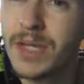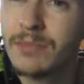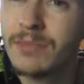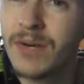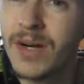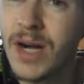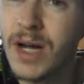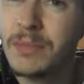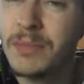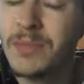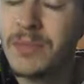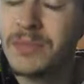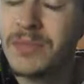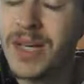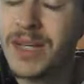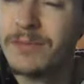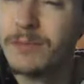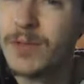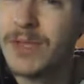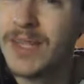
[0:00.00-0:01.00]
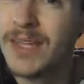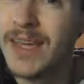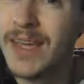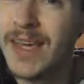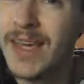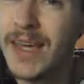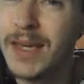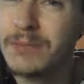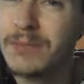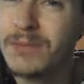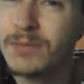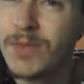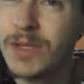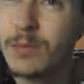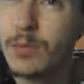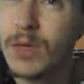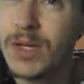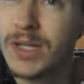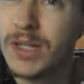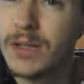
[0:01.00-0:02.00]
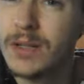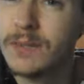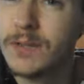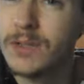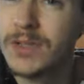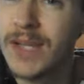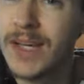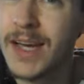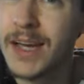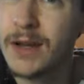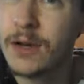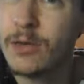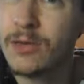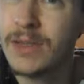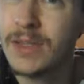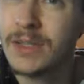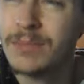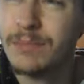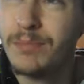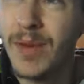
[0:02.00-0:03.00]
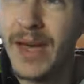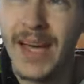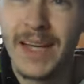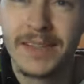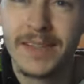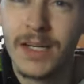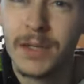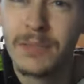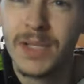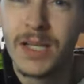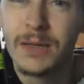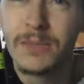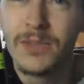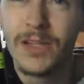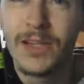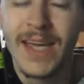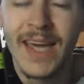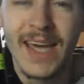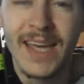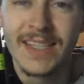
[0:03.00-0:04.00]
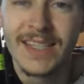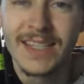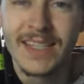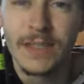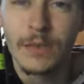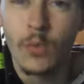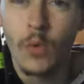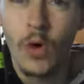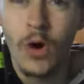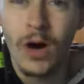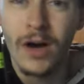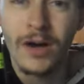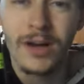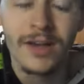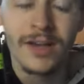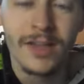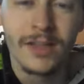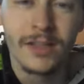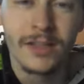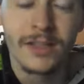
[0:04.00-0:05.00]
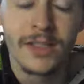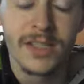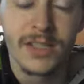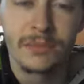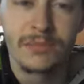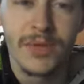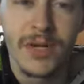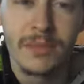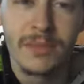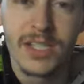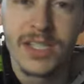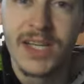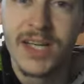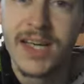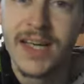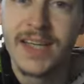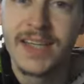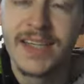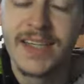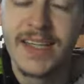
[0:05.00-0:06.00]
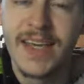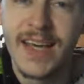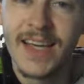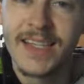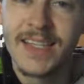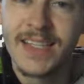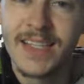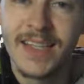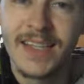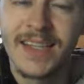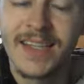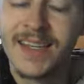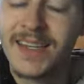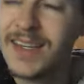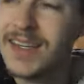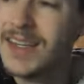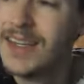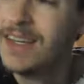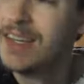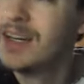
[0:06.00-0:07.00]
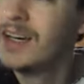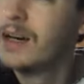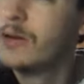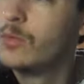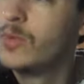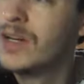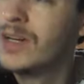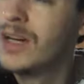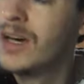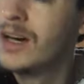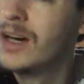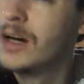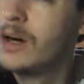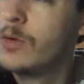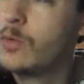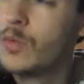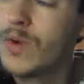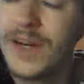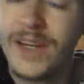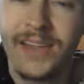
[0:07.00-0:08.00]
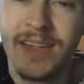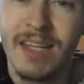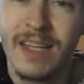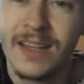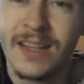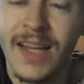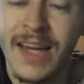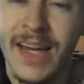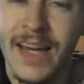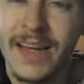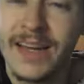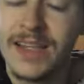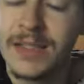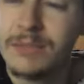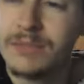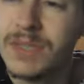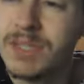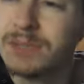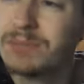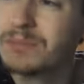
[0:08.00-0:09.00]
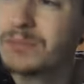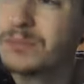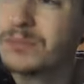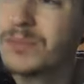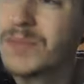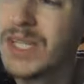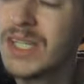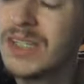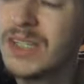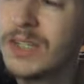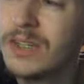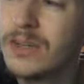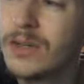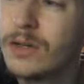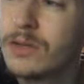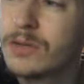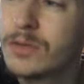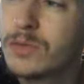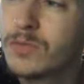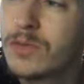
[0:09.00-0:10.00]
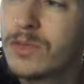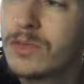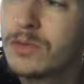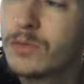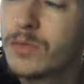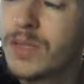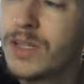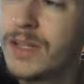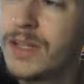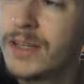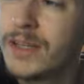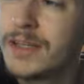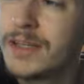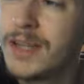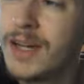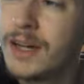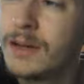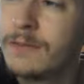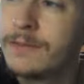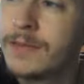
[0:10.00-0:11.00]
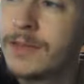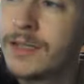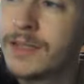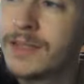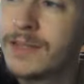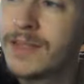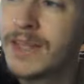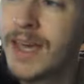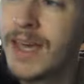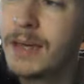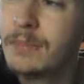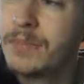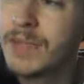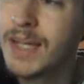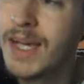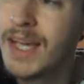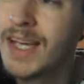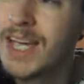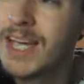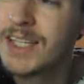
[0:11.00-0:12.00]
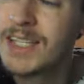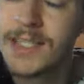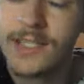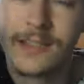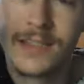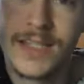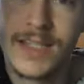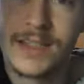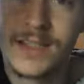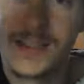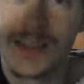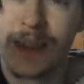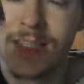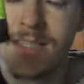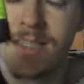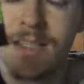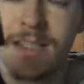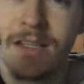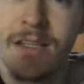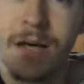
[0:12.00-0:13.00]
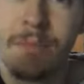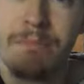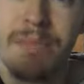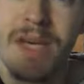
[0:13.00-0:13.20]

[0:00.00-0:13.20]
big problem with the game. With one level, you gotta go in this bathtub level, and you can't see the water. You're just pretty much guessing what where you need to land. But those were really the downfalls of the game. But I gotta still say this is still a